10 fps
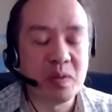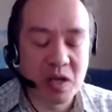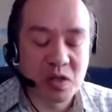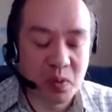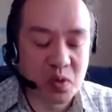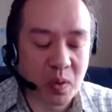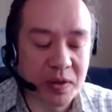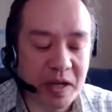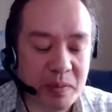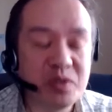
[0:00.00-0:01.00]
I suppose one
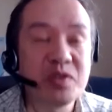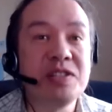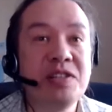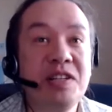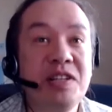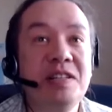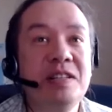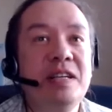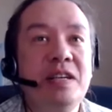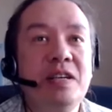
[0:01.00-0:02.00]
that I'm interested in
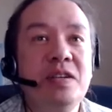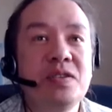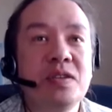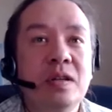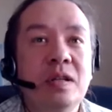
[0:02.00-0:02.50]
is